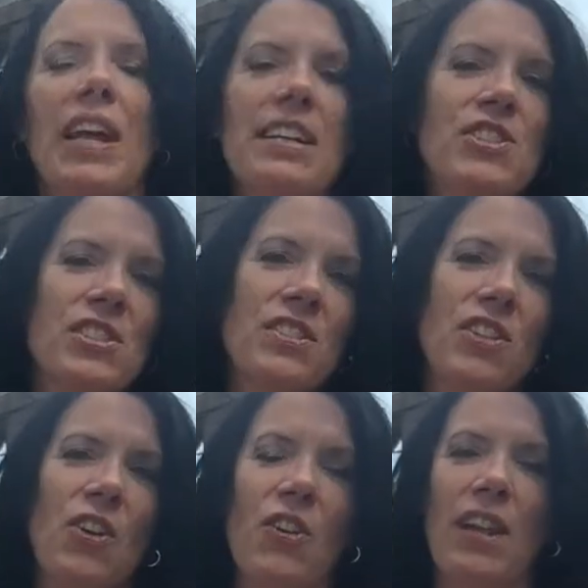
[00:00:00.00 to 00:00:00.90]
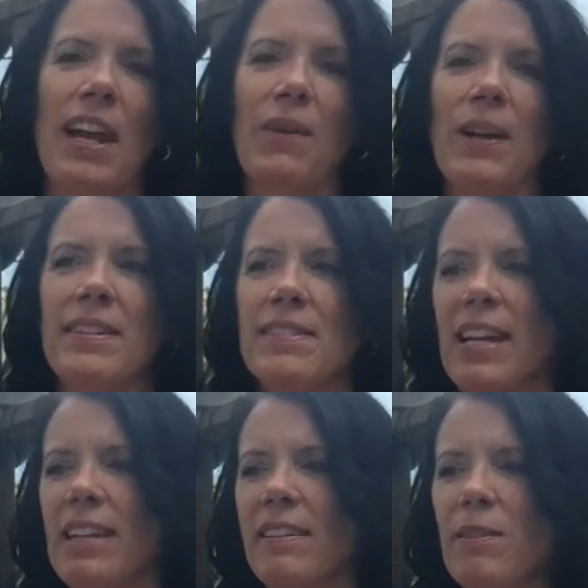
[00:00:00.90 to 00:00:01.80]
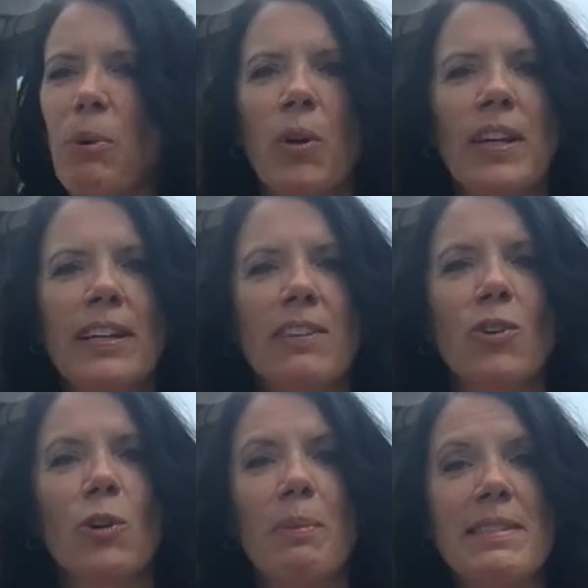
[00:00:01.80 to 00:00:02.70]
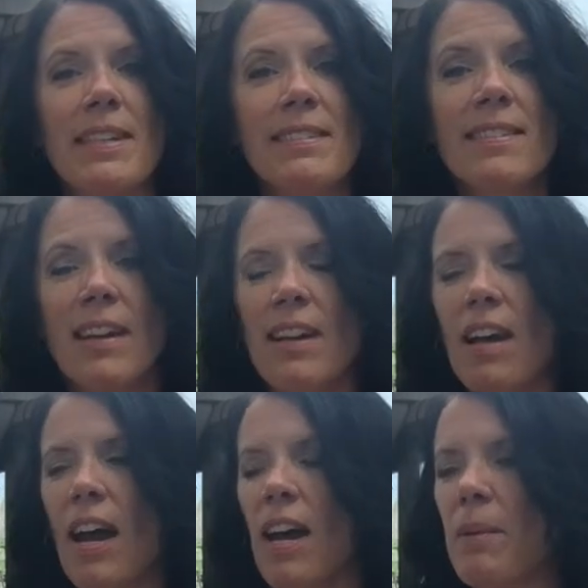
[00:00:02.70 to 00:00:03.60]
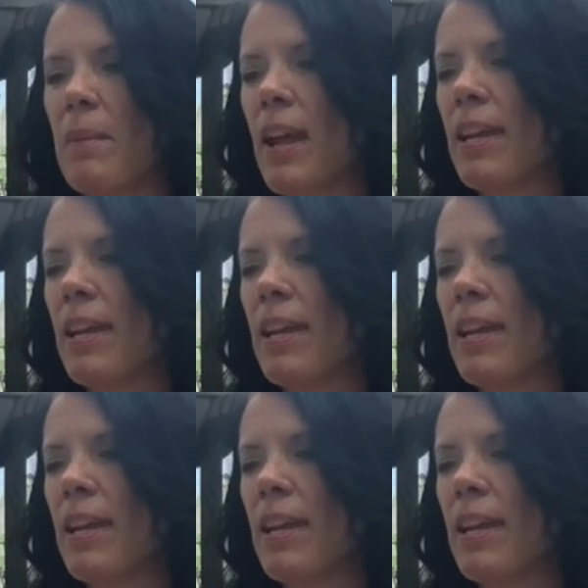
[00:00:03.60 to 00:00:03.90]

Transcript: nice just to know that I was kind of supporting a local business. And